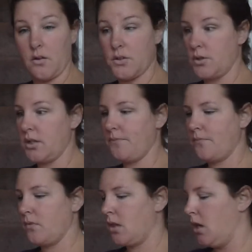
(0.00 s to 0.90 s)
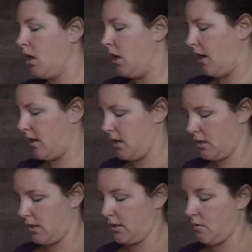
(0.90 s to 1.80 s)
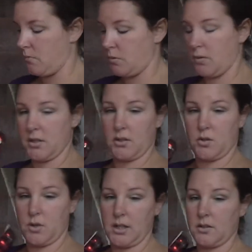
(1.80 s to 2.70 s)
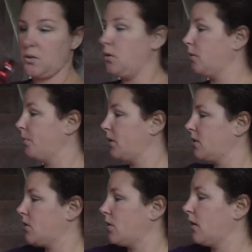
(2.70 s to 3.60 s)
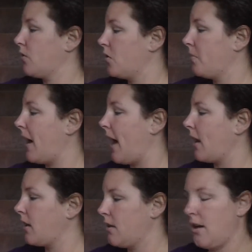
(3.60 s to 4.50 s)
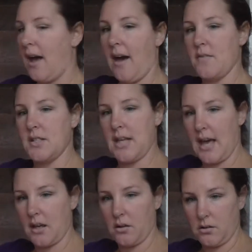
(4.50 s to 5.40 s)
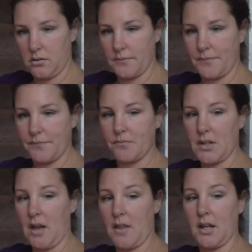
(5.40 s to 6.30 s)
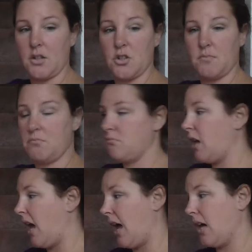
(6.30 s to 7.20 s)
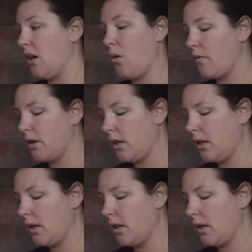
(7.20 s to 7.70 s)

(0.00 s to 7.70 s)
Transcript: store, and it comes with a string, so you just put the string through the bag, have it dangle, and then it can just hang however you